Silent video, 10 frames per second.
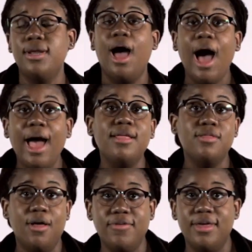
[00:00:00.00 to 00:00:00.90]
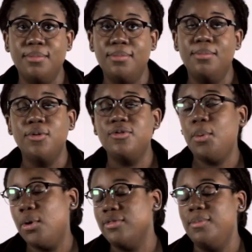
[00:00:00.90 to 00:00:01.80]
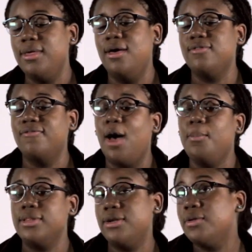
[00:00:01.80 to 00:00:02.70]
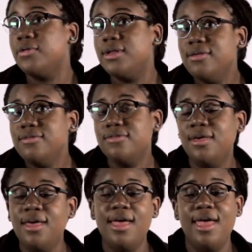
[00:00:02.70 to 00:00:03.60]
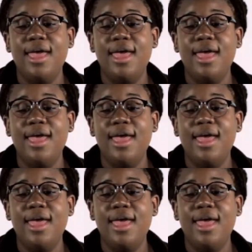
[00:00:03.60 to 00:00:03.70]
but I love it most importantly because of how political it is,